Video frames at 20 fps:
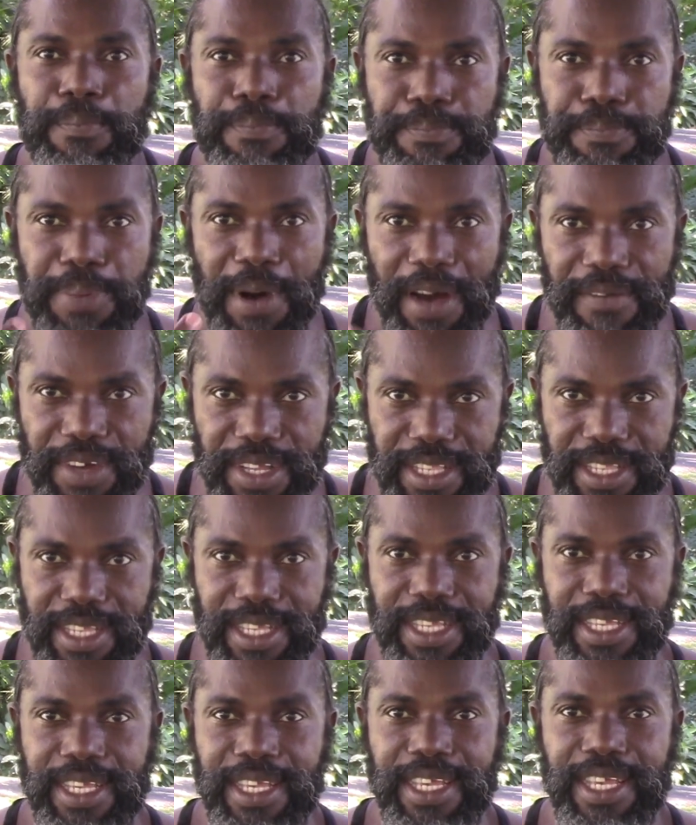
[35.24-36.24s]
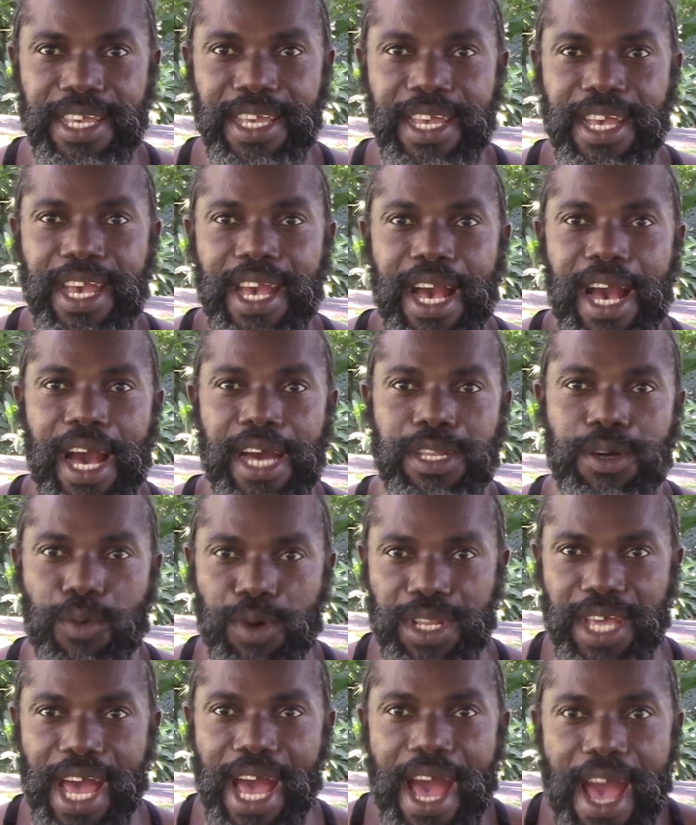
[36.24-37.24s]
poverty. And I
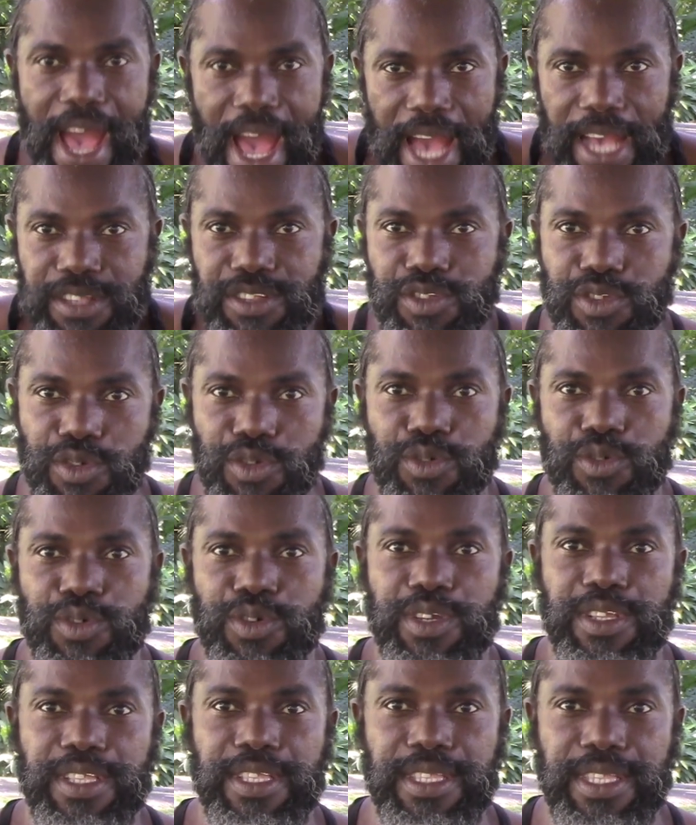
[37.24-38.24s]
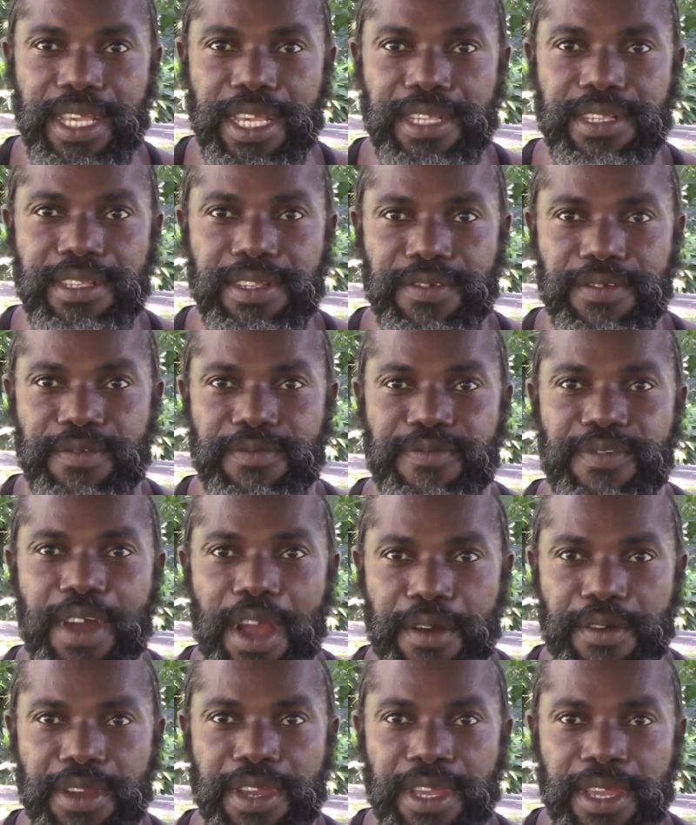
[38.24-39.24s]
want to ask you this
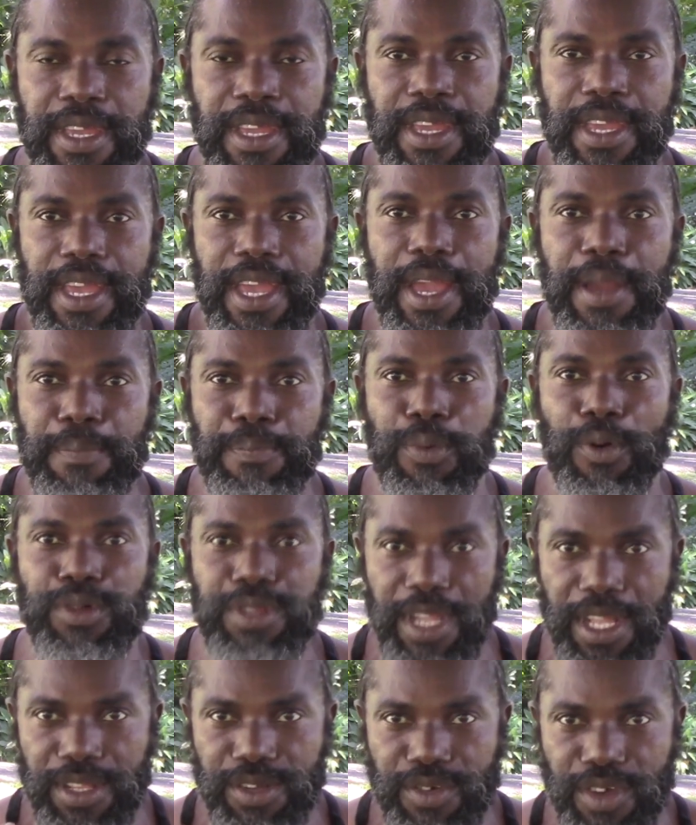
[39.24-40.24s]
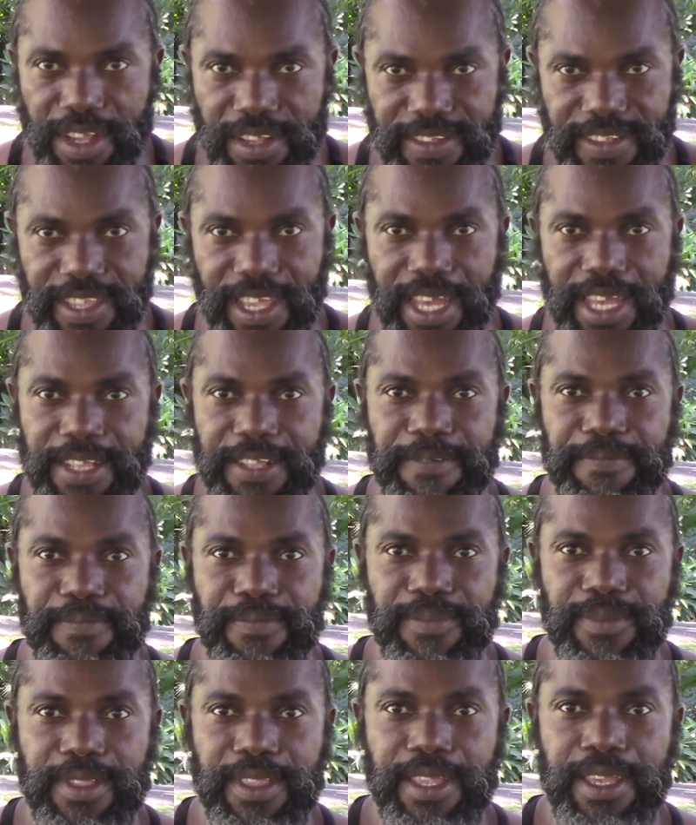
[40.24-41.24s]
very important question.
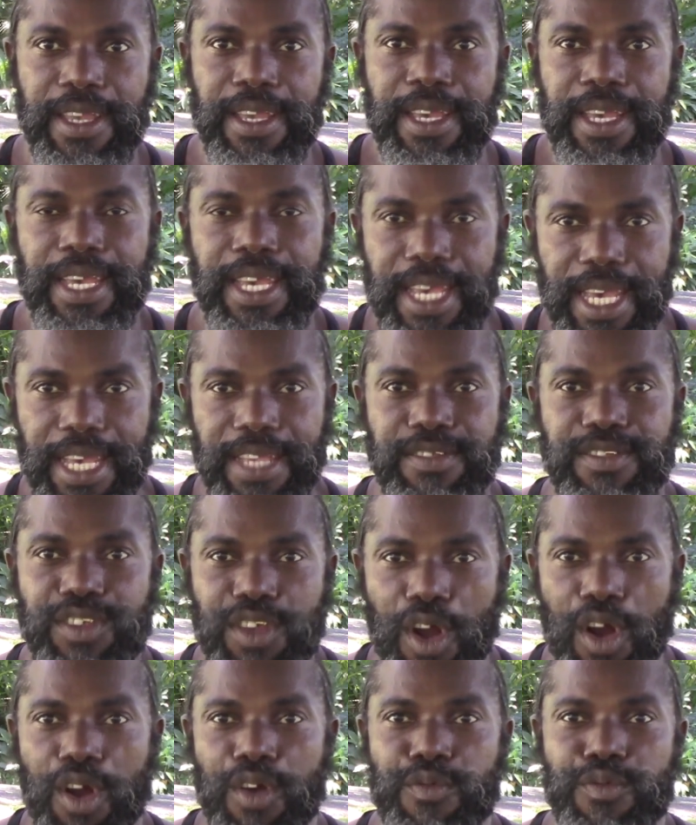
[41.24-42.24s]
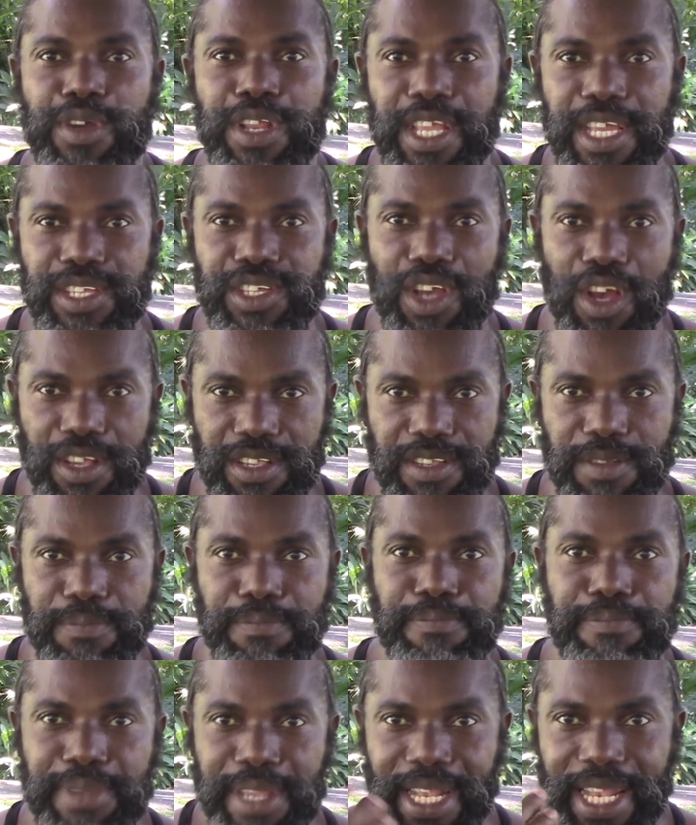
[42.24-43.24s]
Is your religious
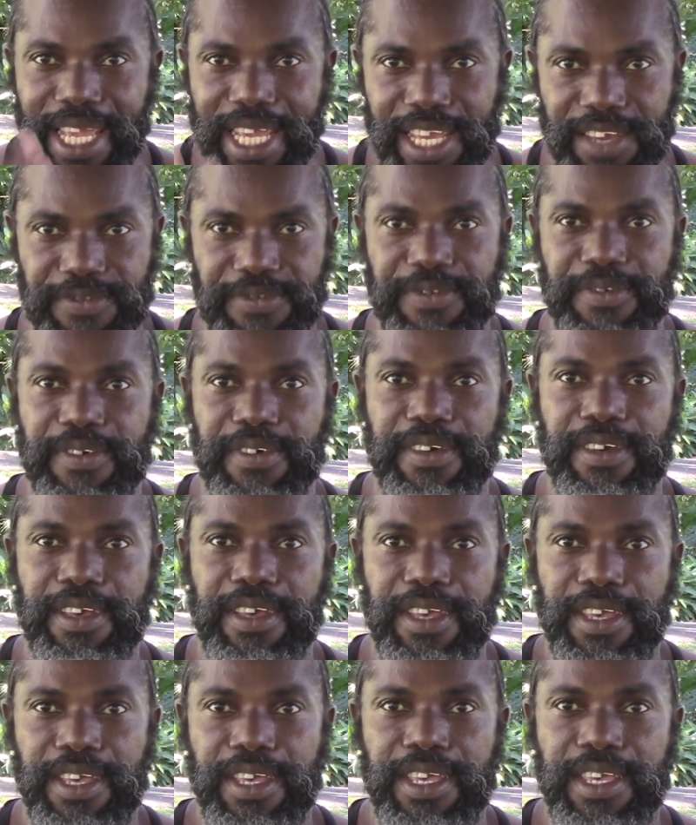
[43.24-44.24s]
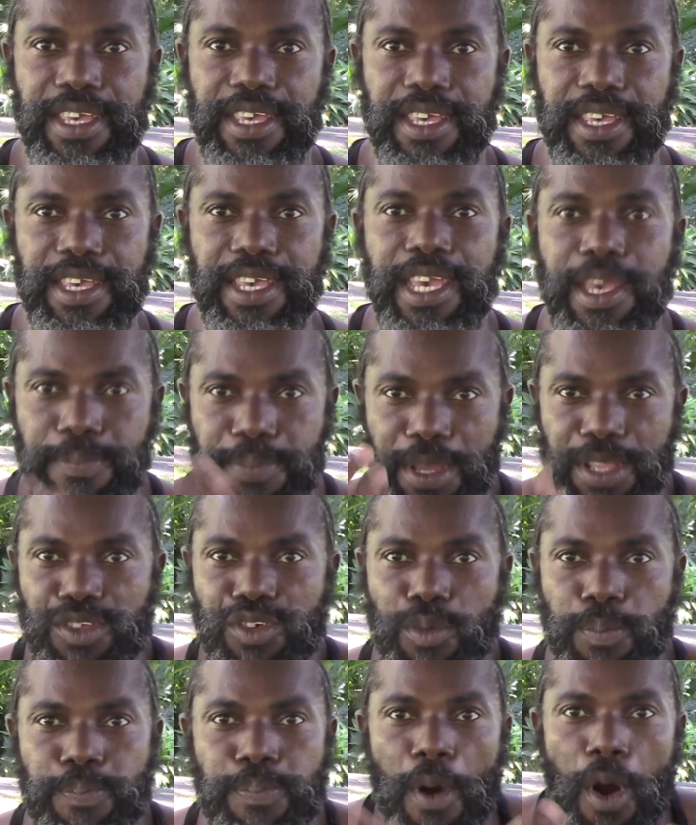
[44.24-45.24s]
belief keeping
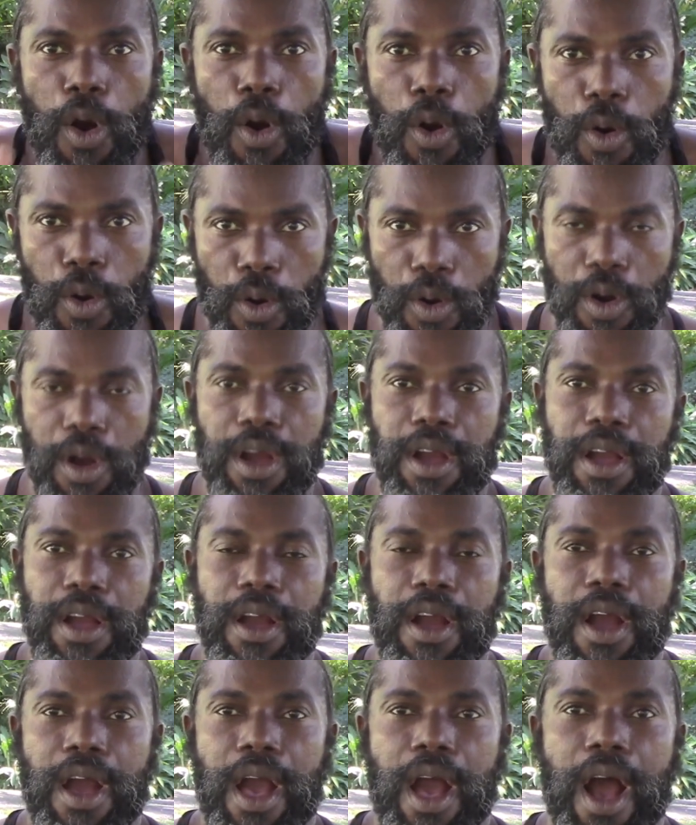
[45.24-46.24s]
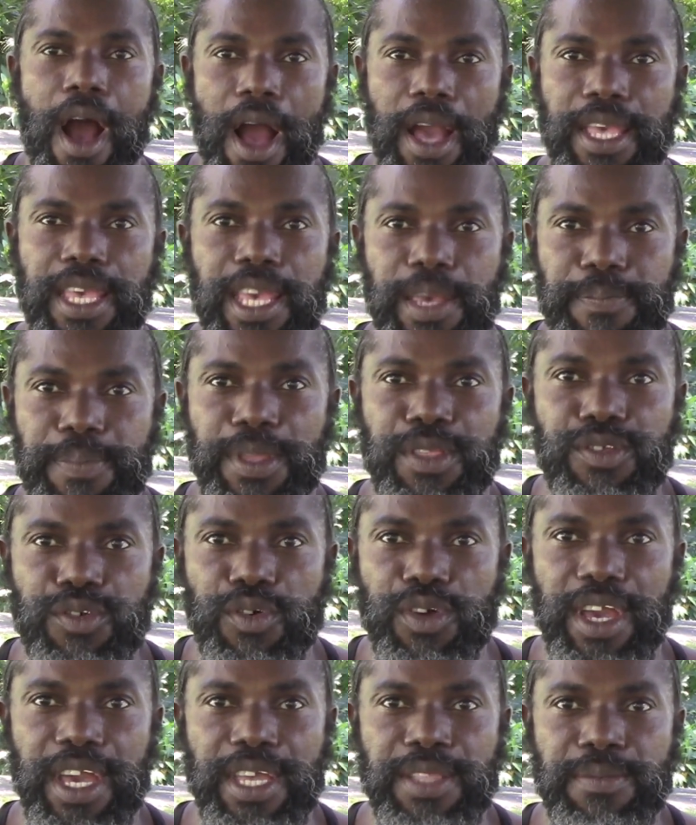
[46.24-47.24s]
you poor or keeping
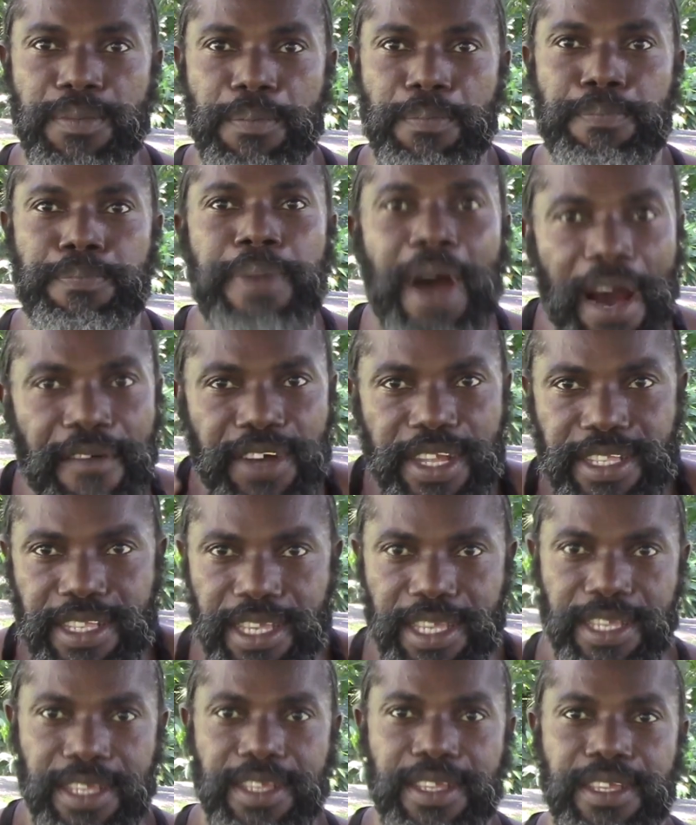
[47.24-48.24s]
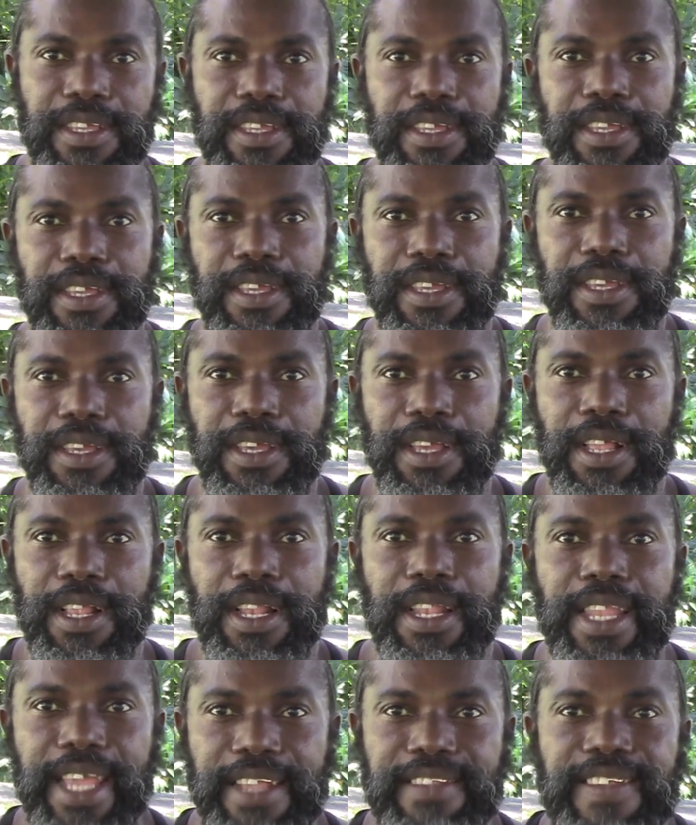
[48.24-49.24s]
you in poverty?
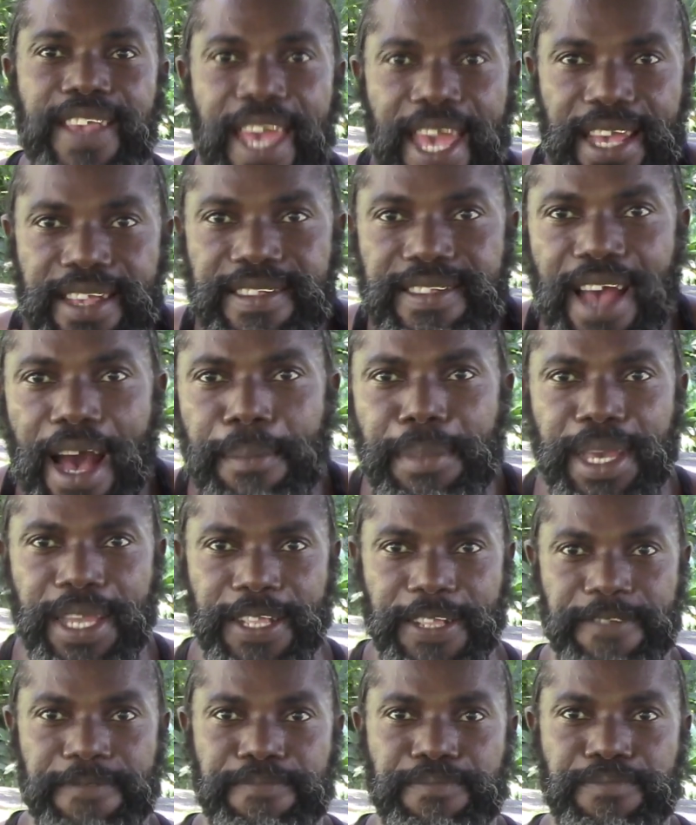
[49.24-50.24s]
Let's examine.